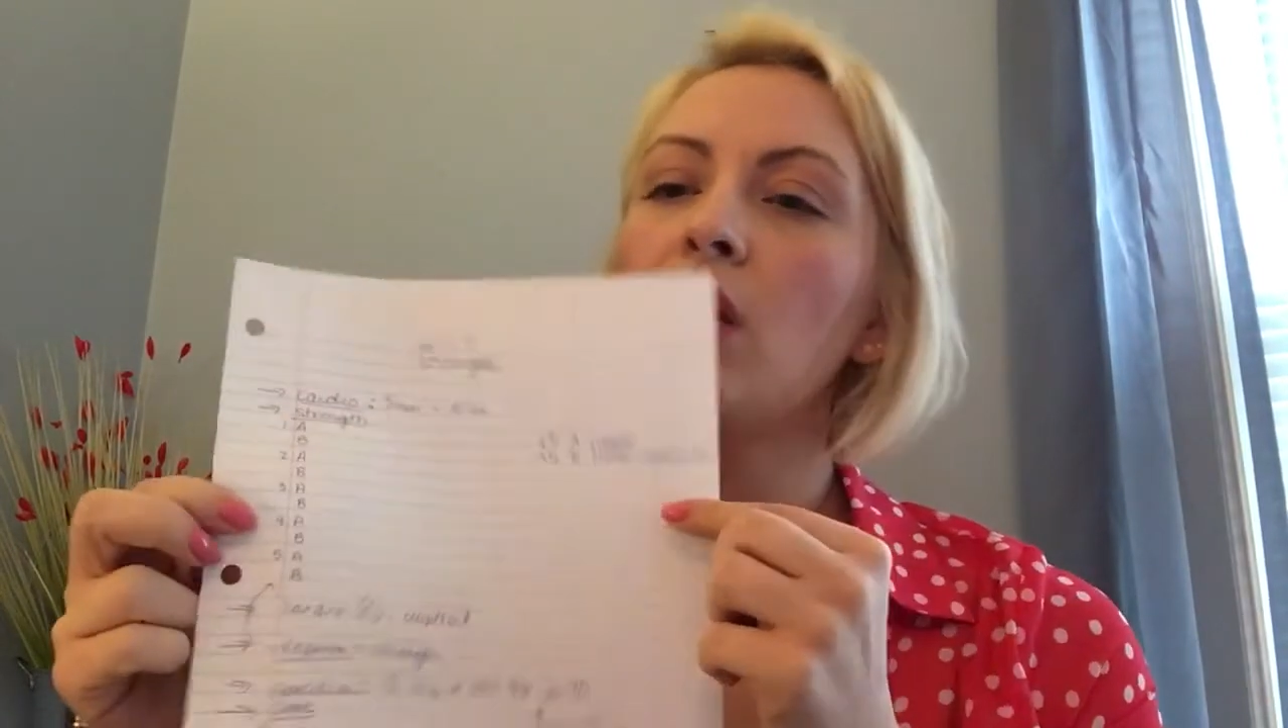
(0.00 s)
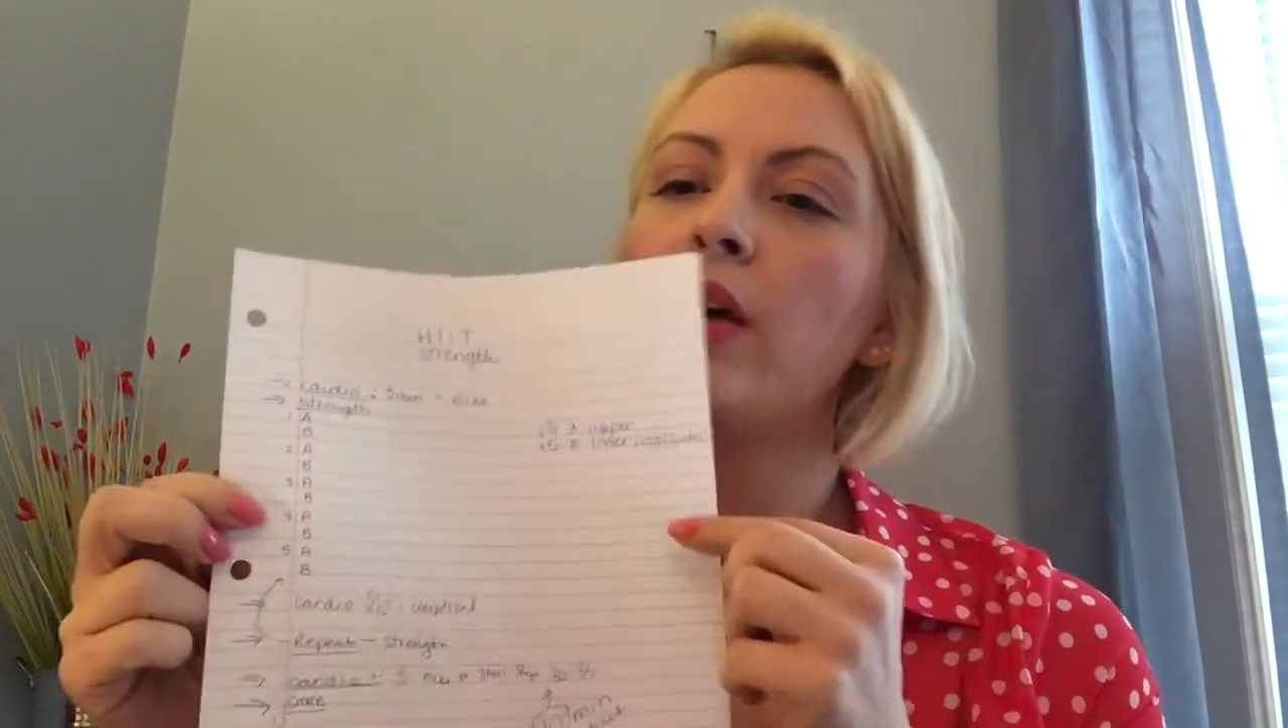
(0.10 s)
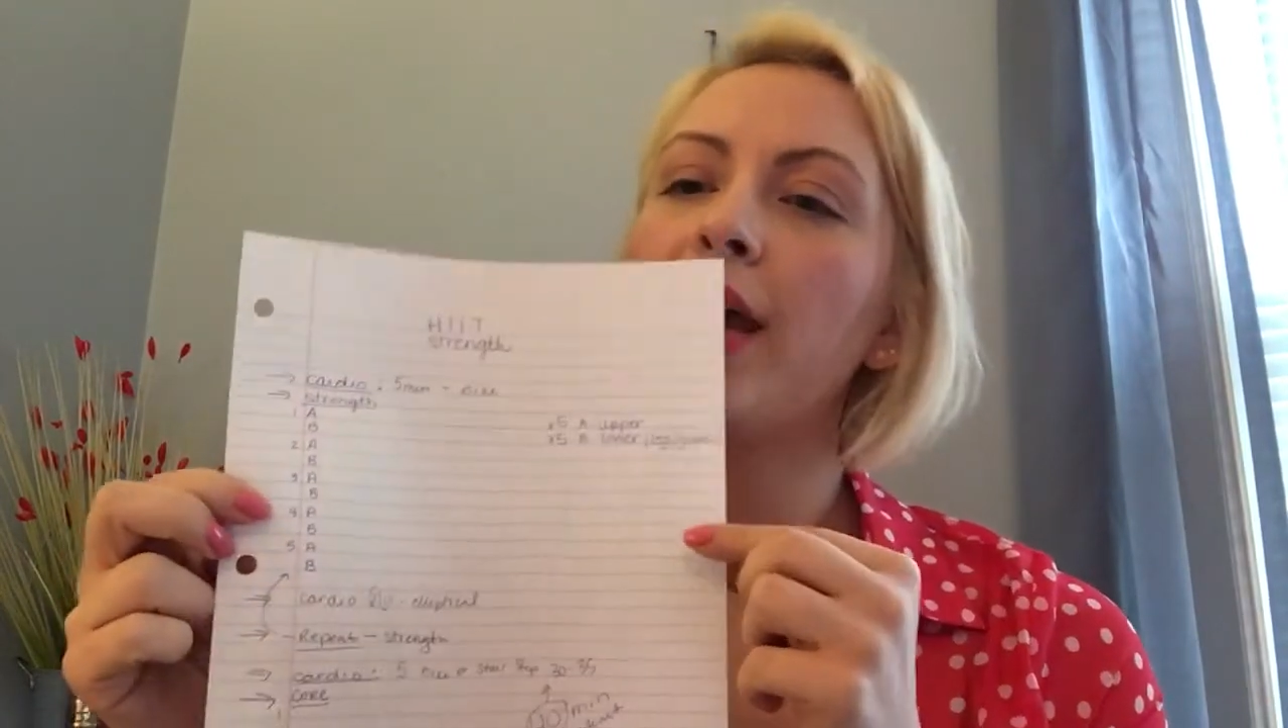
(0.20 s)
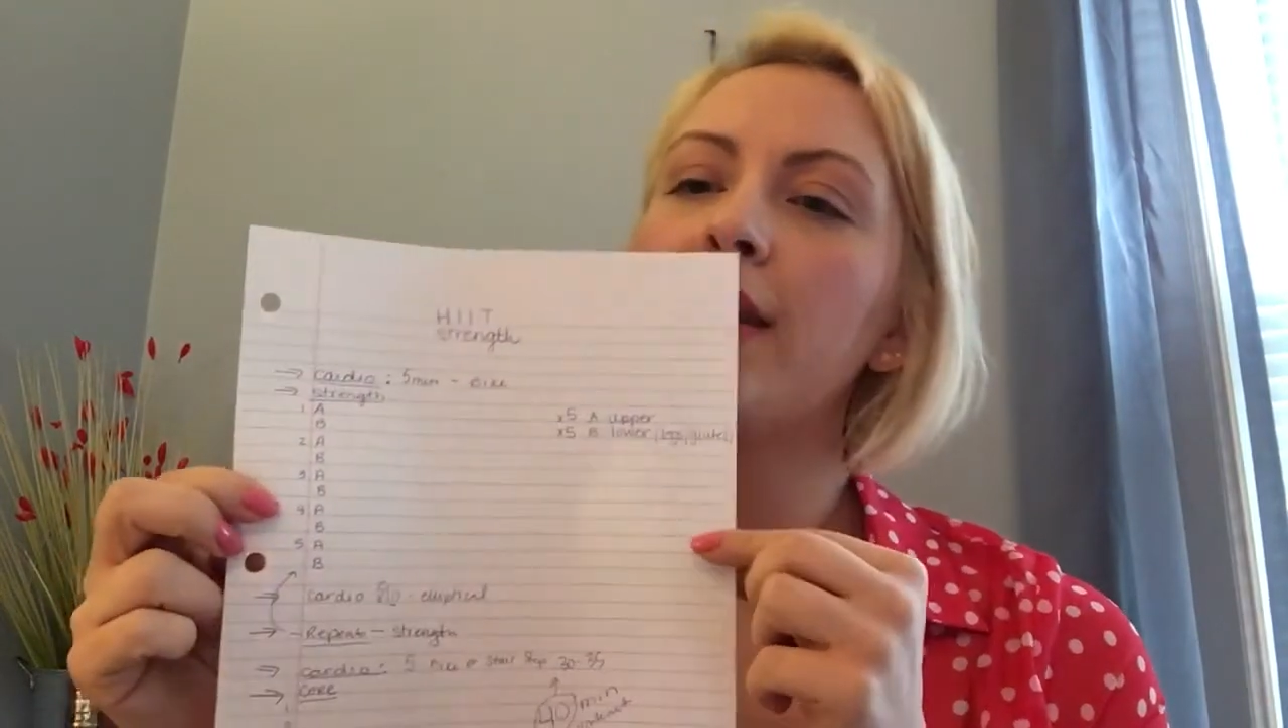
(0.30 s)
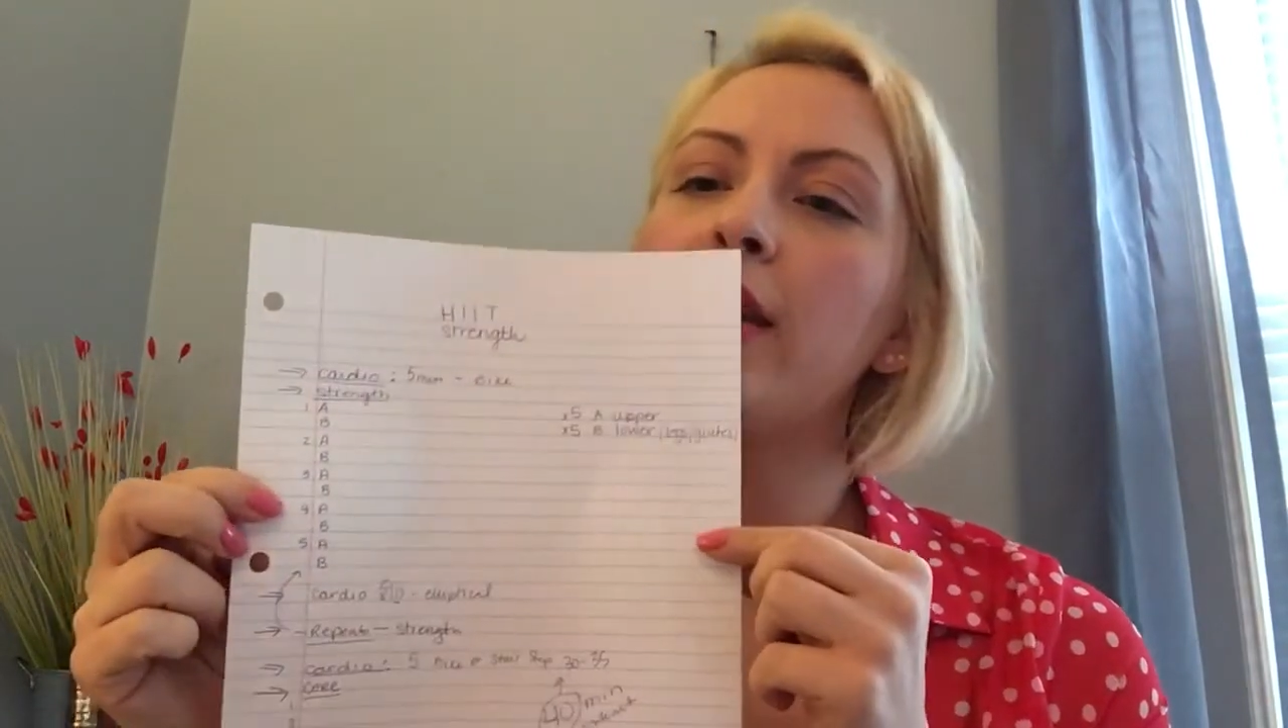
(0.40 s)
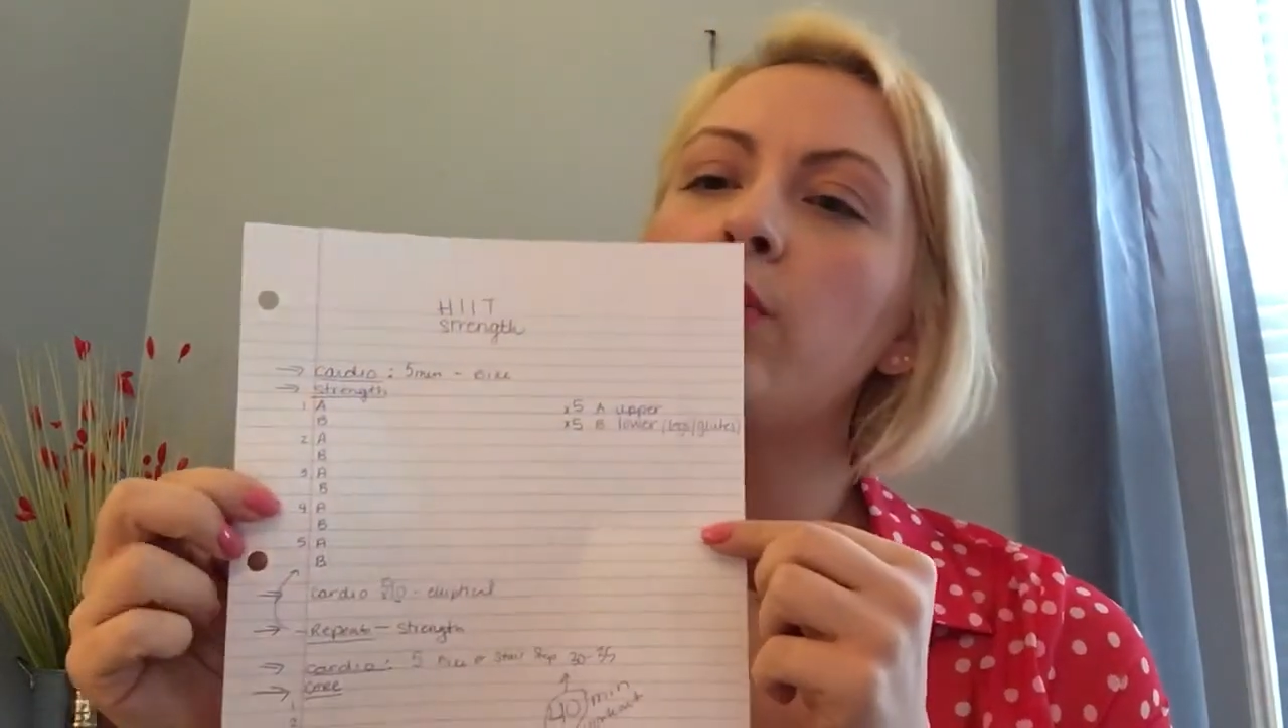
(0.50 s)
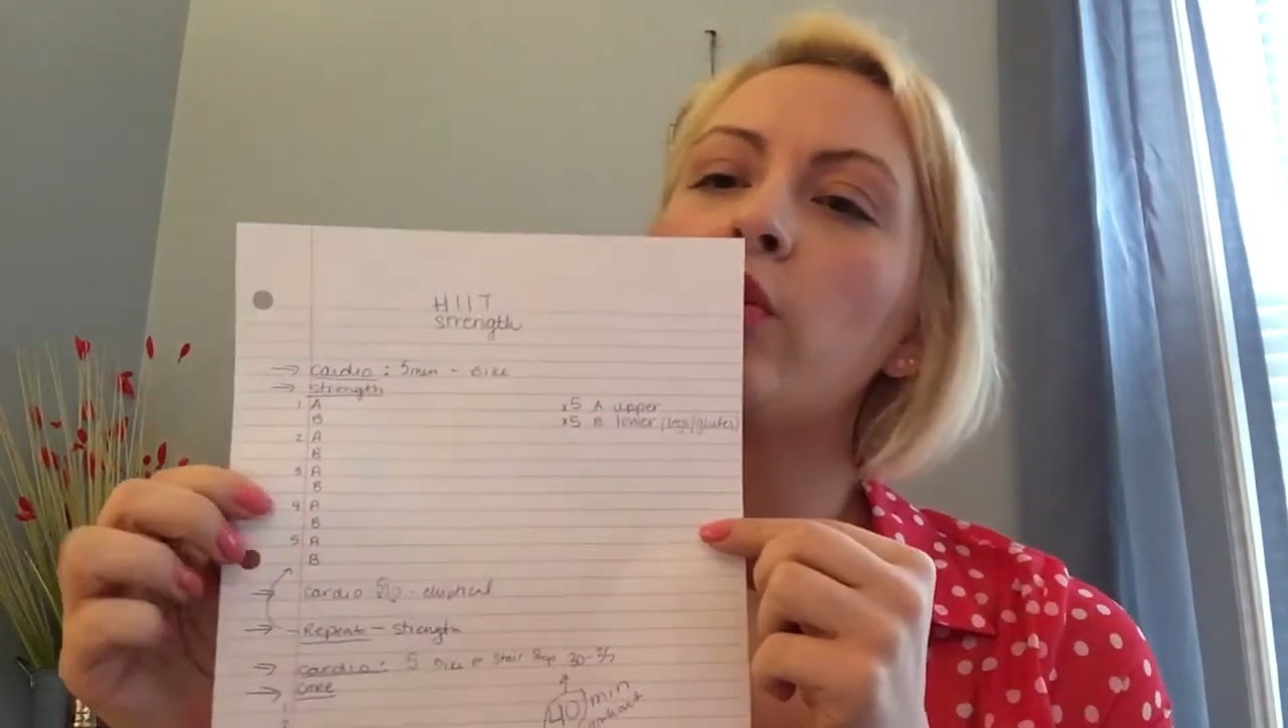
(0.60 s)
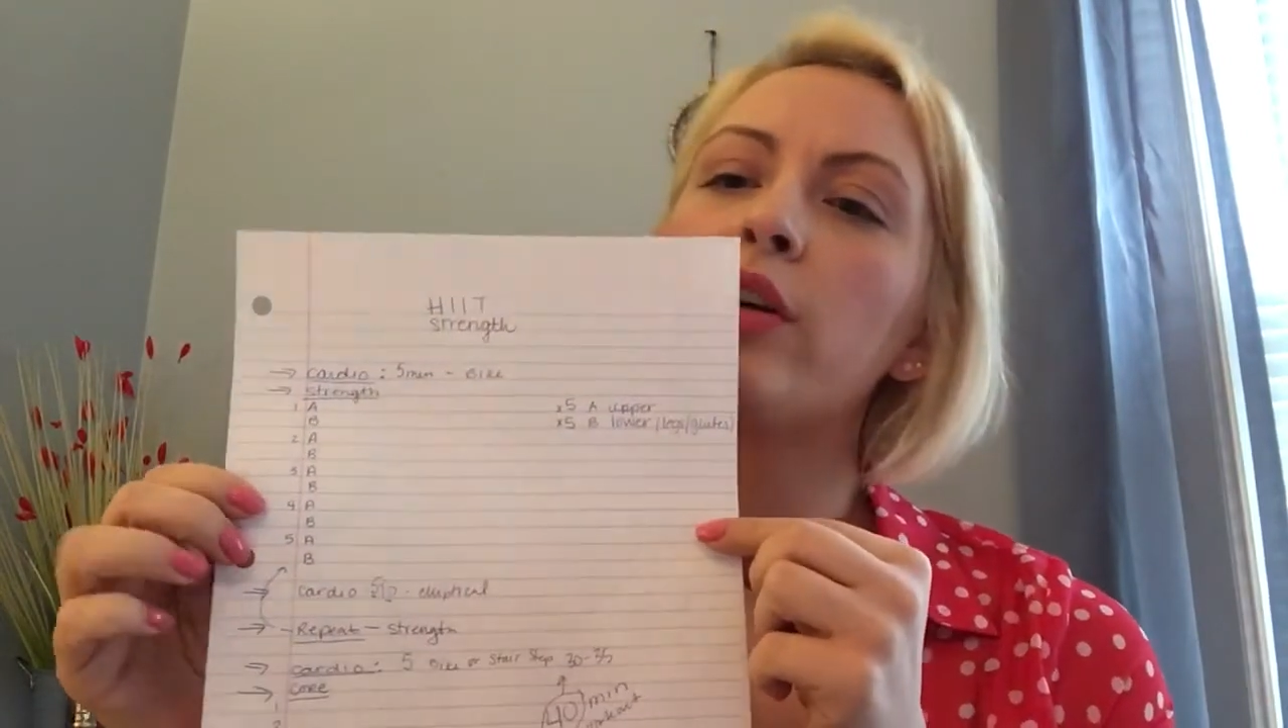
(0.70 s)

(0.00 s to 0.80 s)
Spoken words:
Okay, and then we're